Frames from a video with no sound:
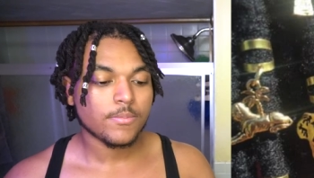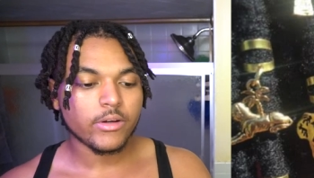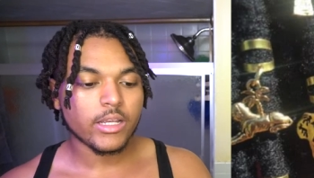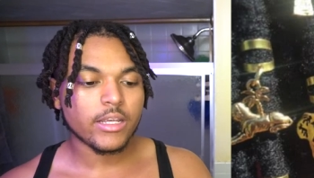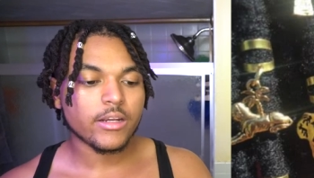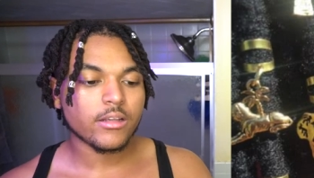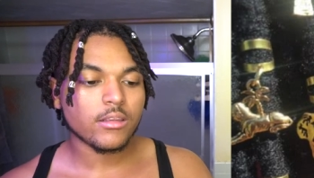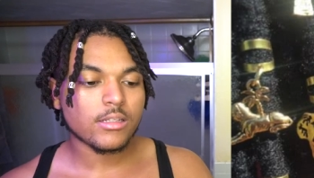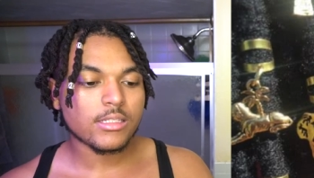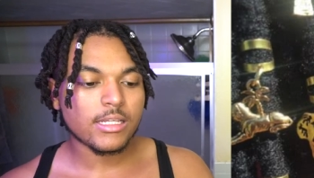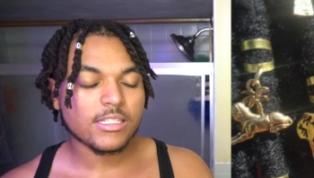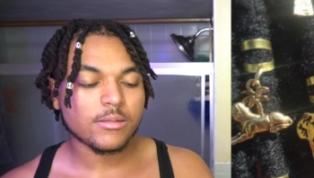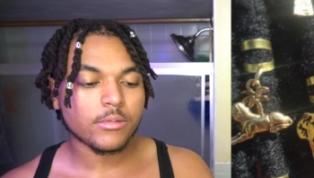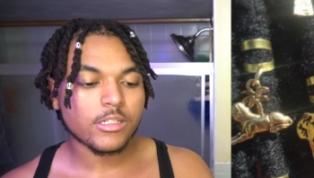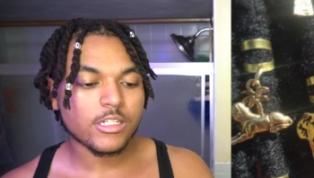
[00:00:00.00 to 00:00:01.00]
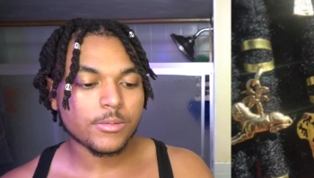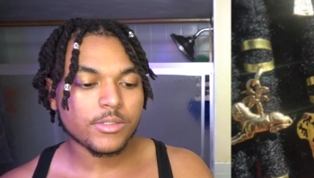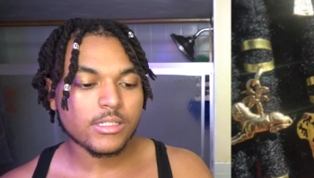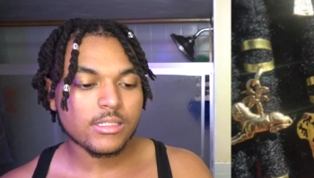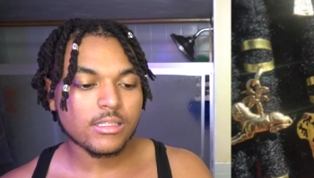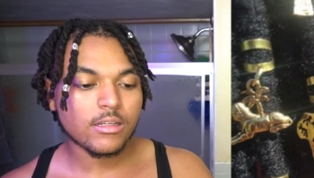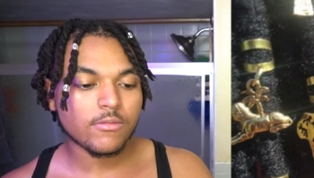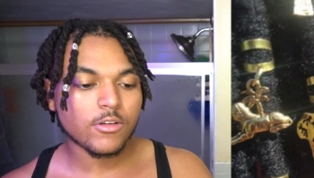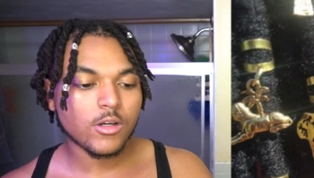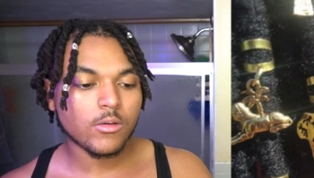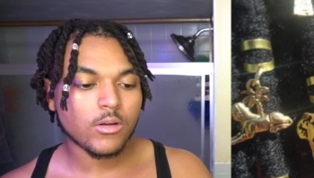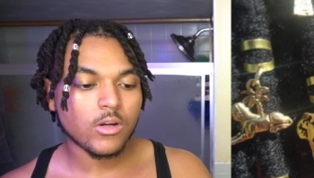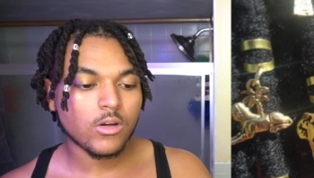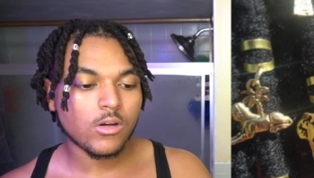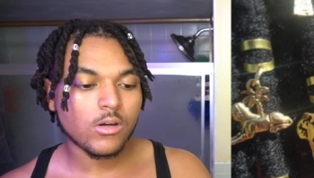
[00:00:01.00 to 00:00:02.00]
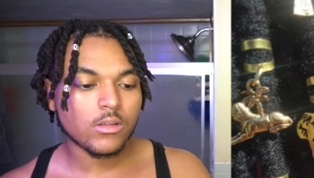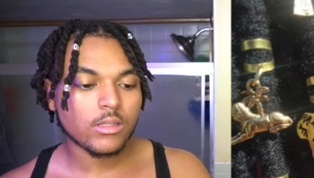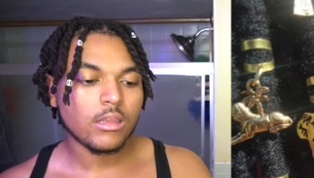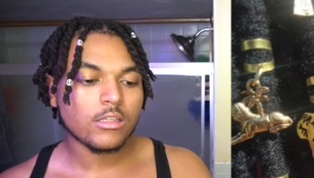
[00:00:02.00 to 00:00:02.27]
Right here, it looks like some Egyptian stuff going on.